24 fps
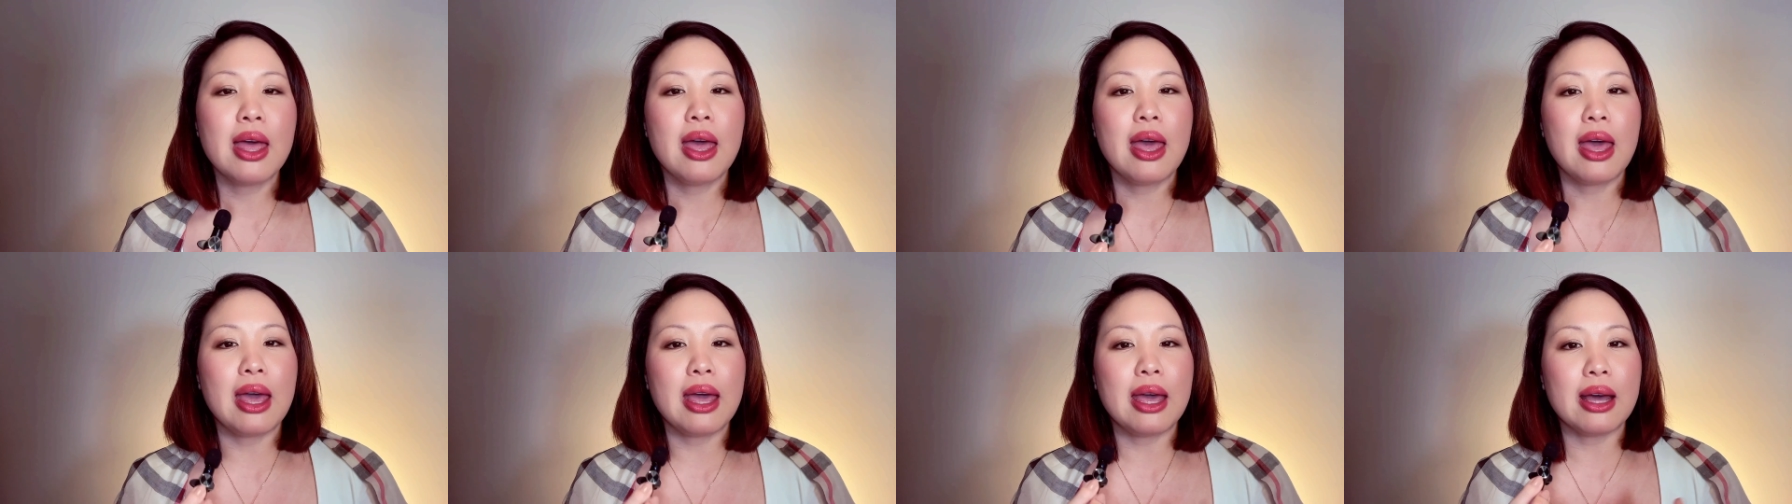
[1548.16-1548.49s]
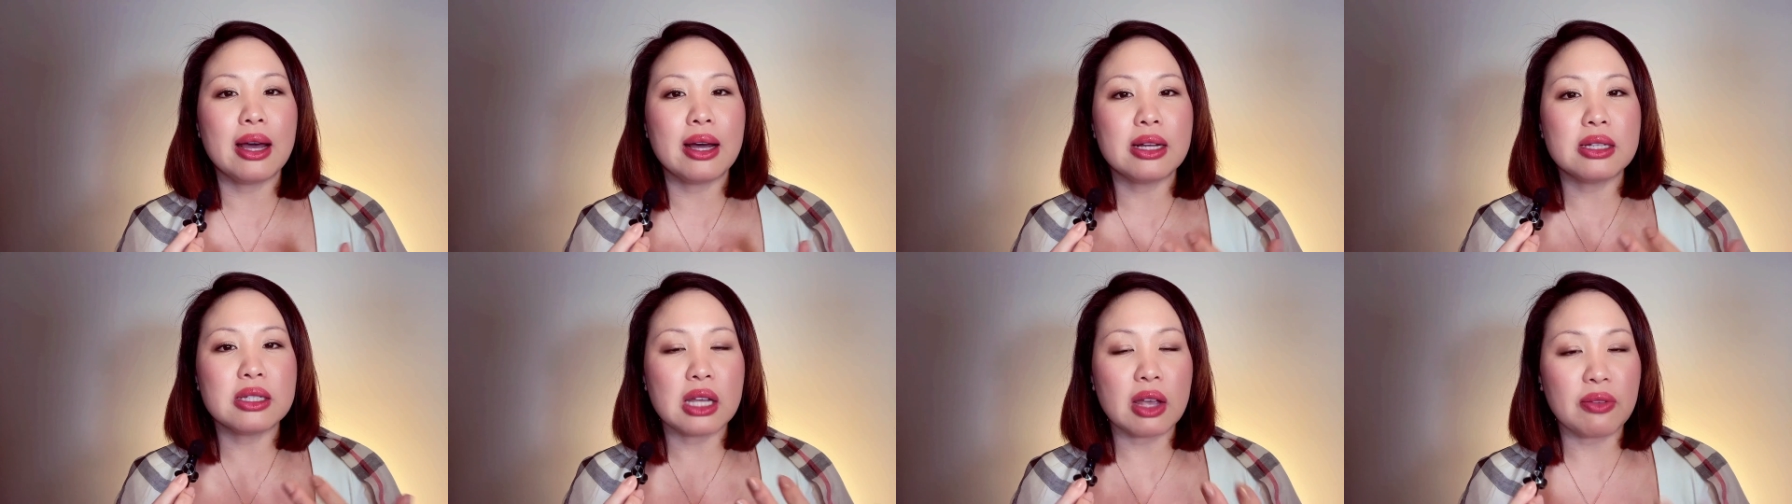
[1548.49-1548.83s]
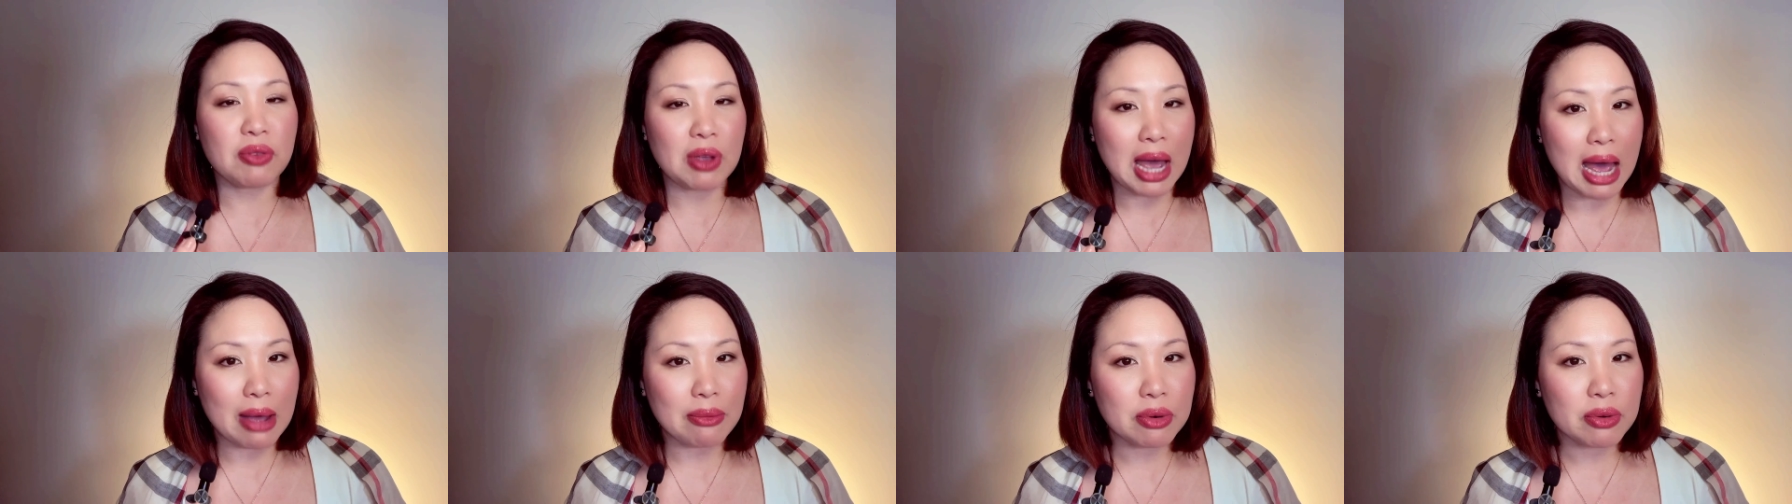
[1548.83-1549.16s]
And if
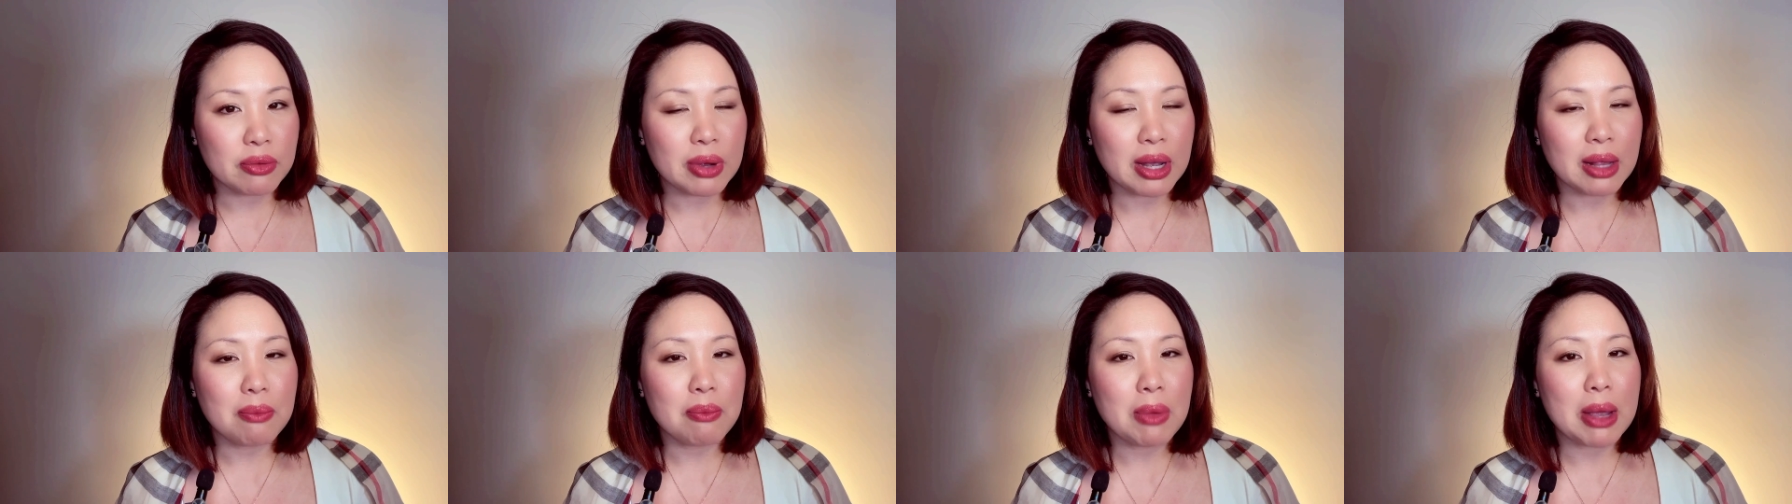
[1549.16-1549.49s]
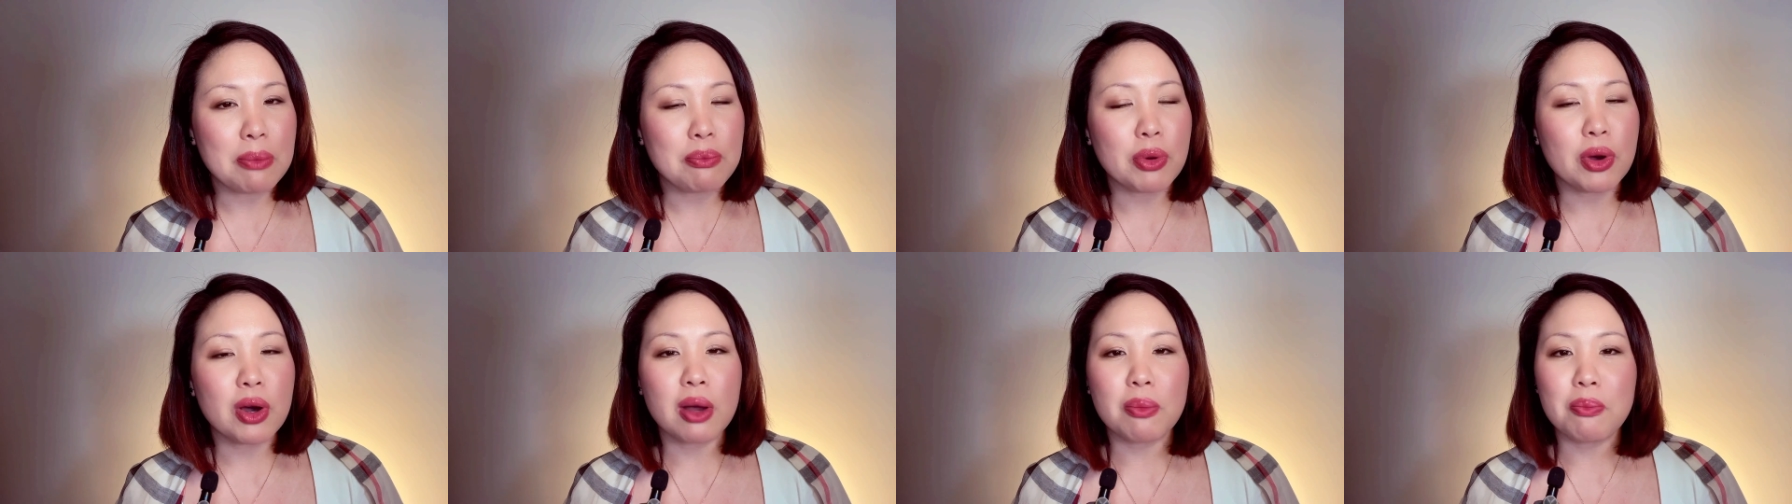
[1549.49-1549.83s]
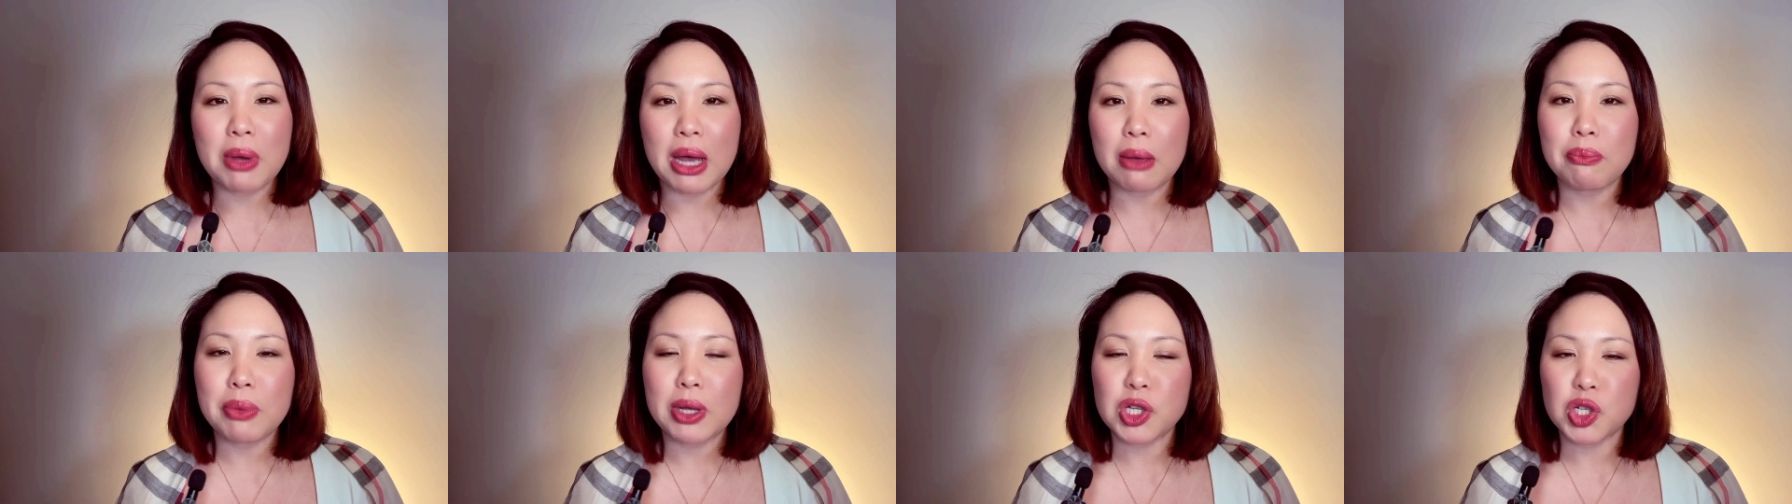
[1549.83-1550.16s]
you haven't read my book,
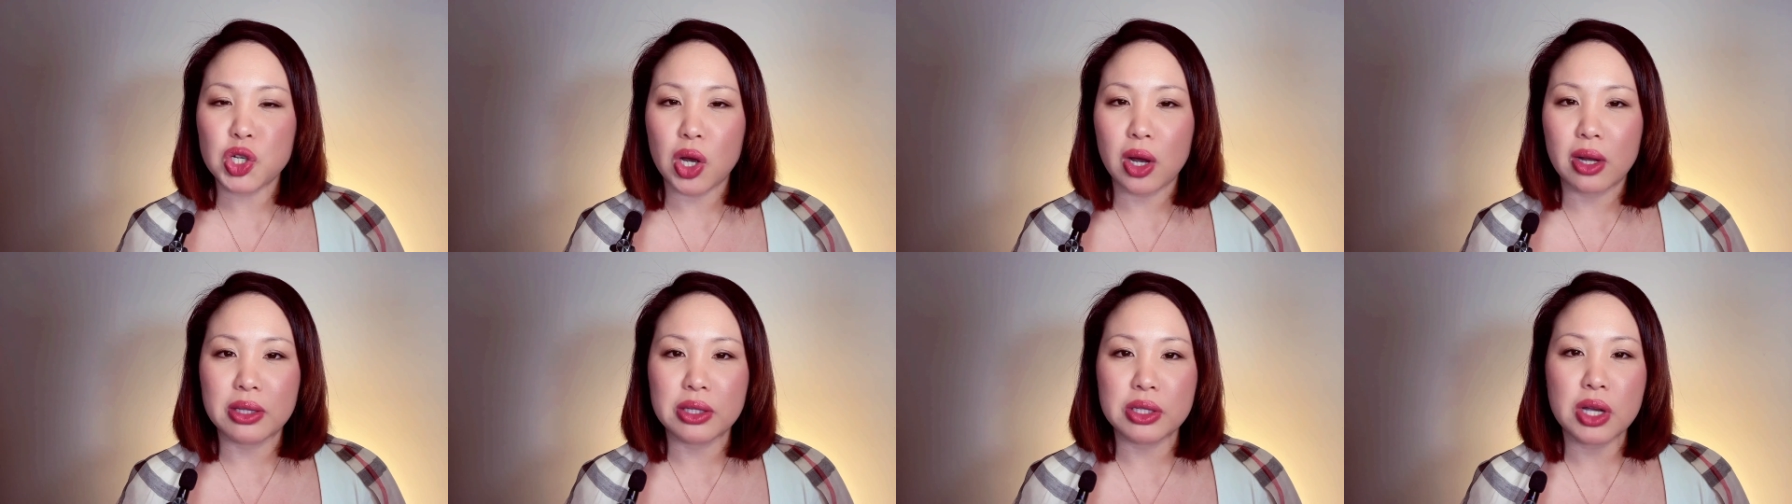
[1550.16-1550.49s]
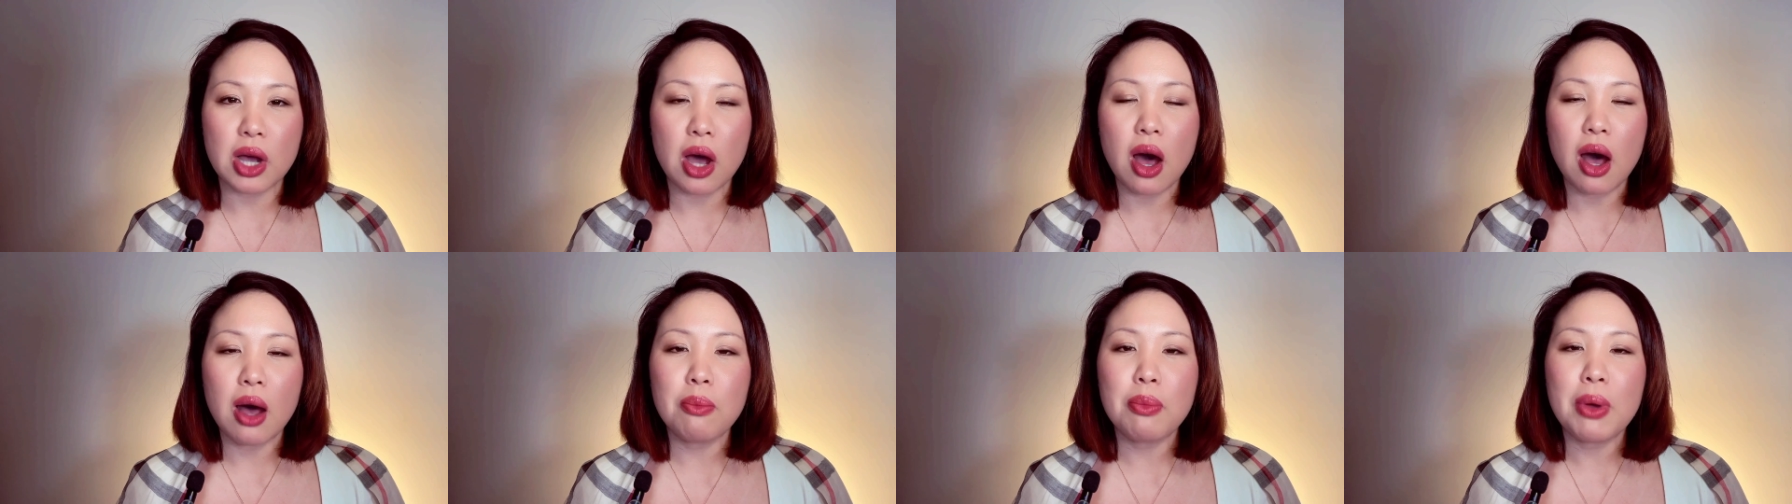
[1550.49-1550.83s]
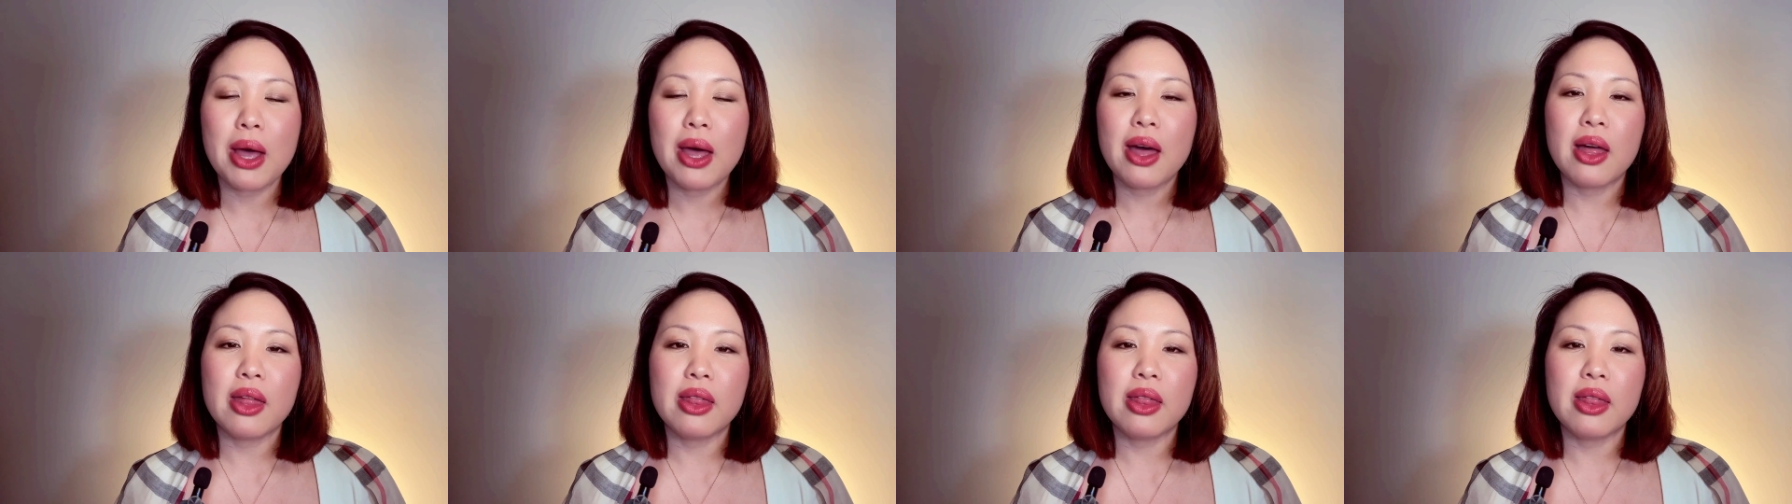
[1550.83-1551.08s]
Bad Bitch on Top,